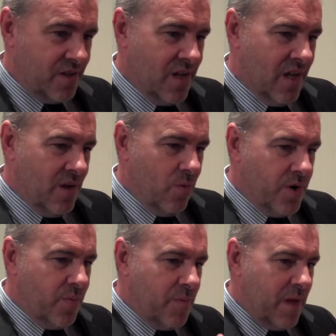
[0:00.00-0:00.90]
Right. What
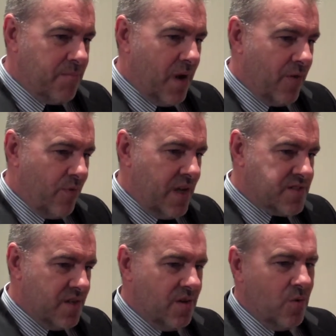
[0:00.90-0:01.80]
do we mean by
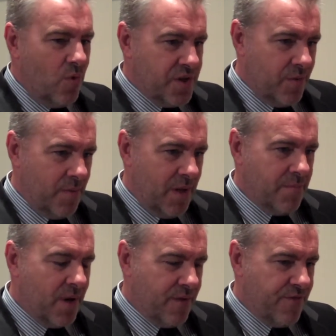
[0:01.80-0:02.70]
reason? What do we mean
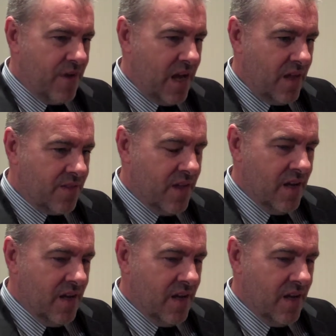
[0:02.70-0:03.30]
by faith?